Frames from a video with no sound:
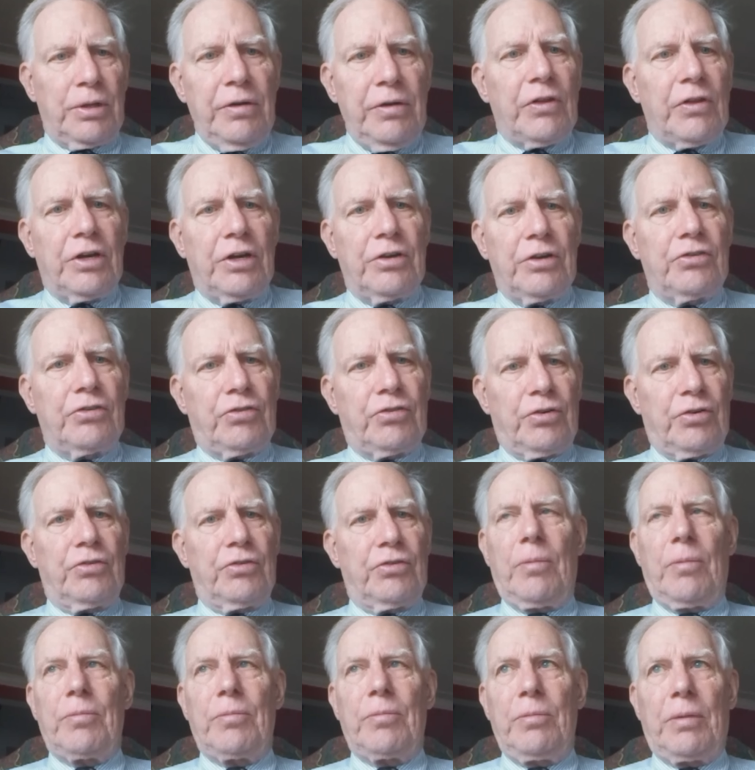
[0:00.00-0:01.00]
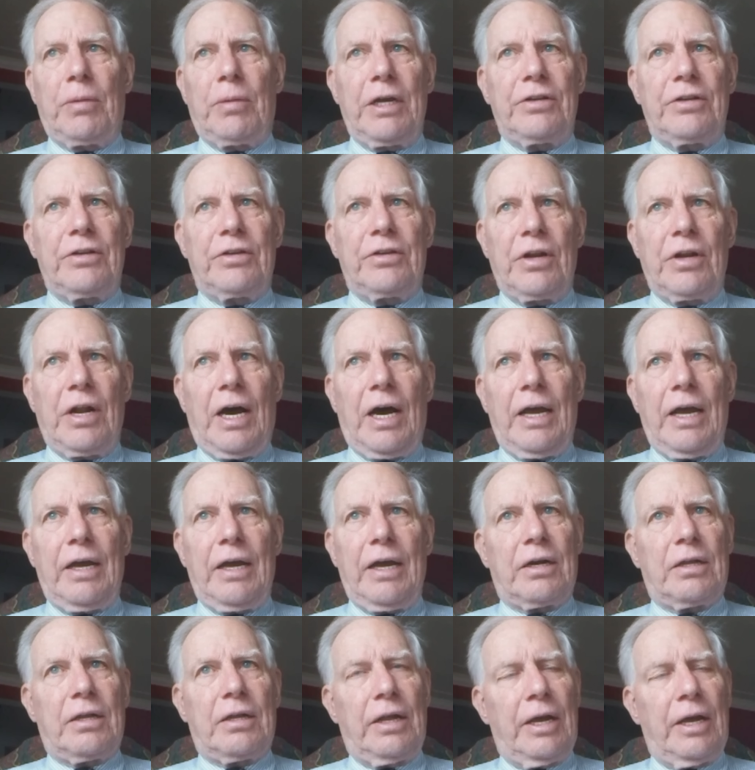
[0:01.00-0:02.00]
that an insurance company might deny
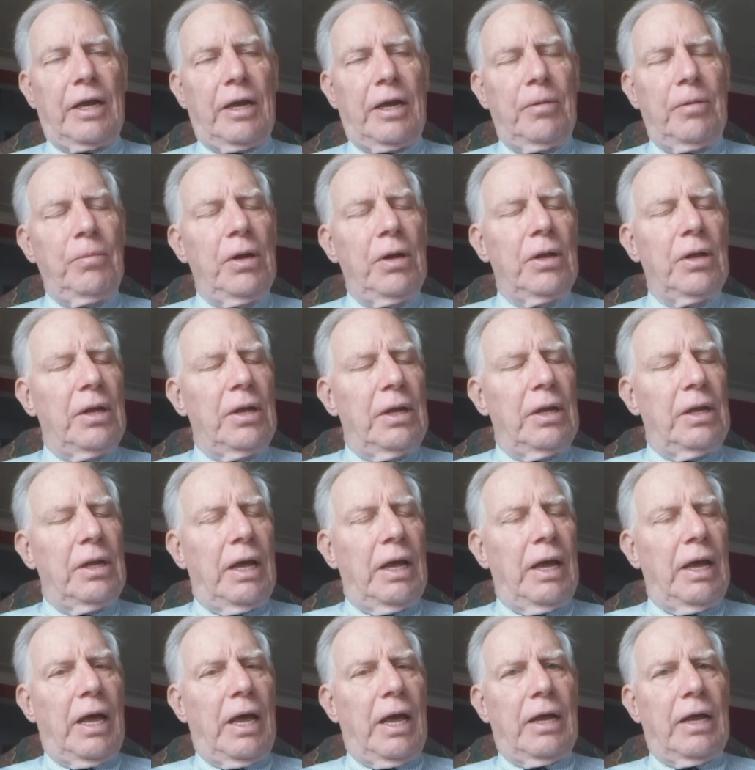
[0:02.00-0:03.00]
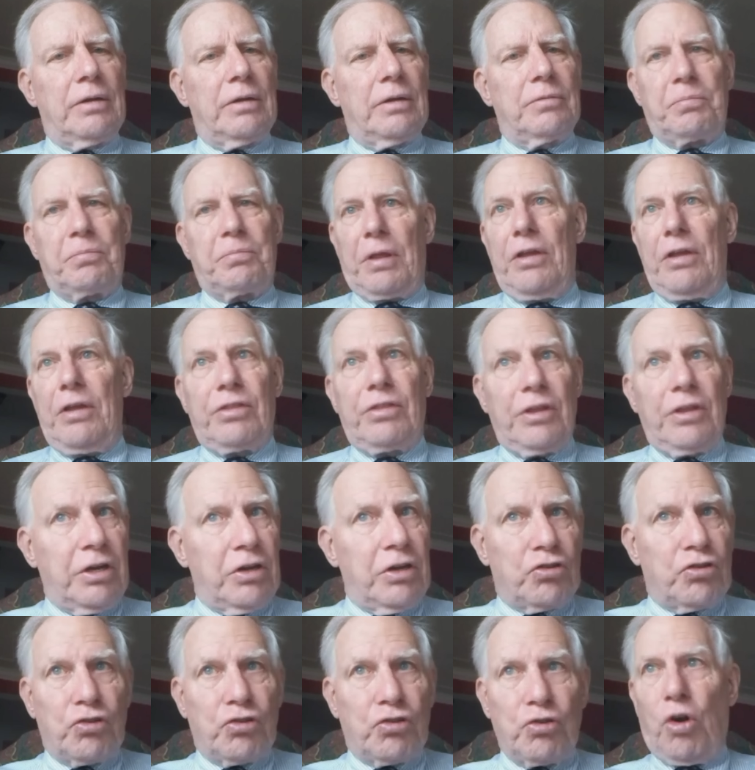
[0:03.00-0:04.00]
a claim. And they think
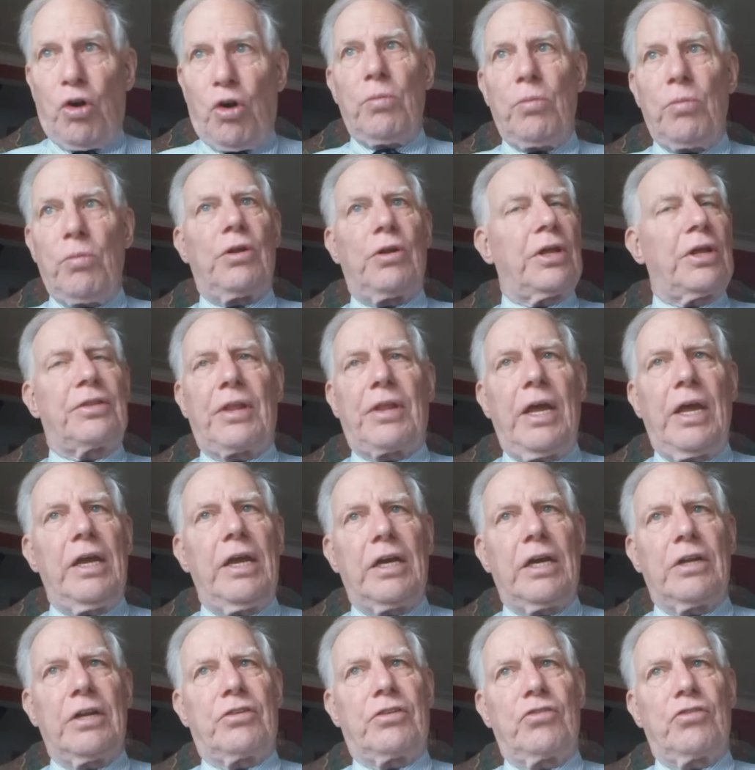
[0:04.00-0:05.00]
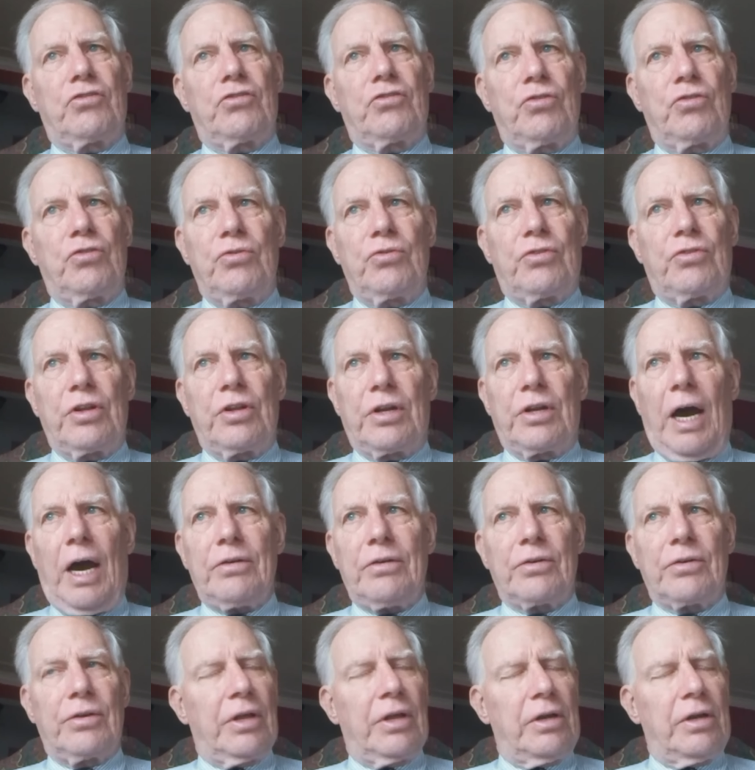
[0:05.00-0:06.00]
it's normal that they get to choose the
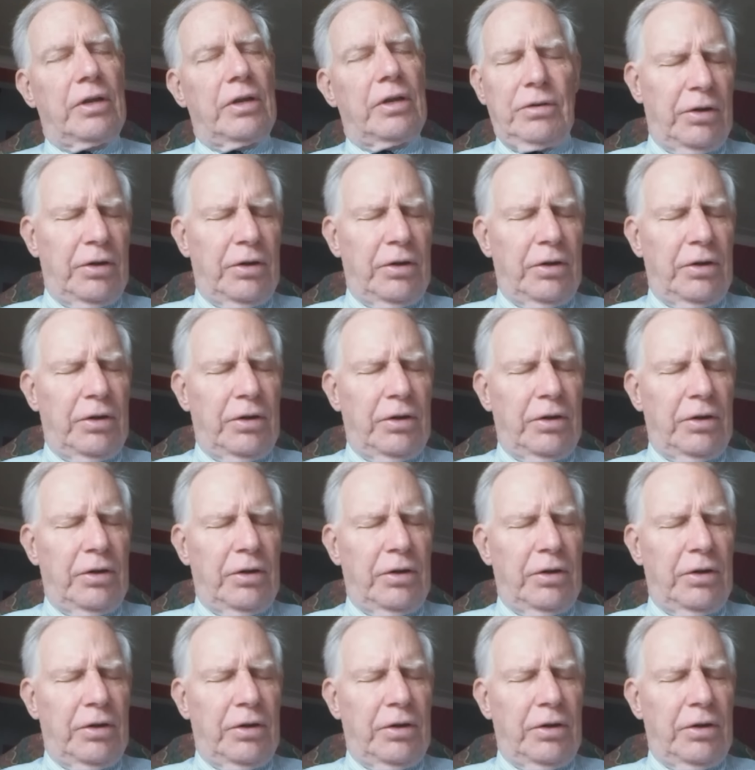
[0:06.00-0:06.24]
doctor. They don't